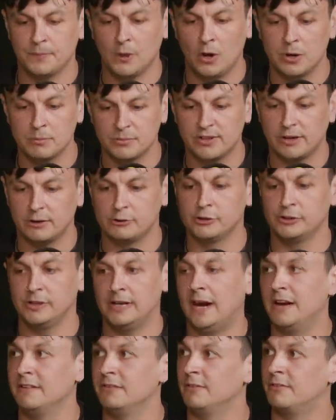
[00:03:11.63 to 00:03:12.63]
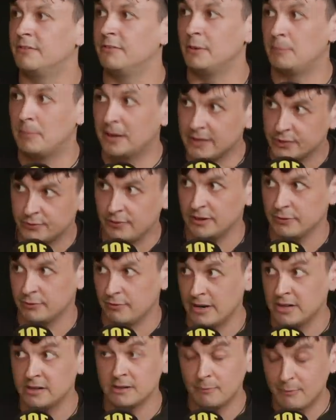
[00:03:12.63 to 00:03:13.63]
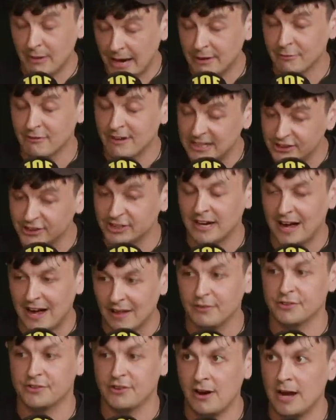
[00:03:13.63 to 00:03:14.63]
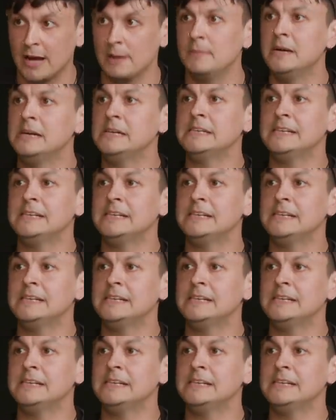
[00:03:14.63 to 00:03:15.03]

Home Secretary, and the Police Federa- Federation at the time.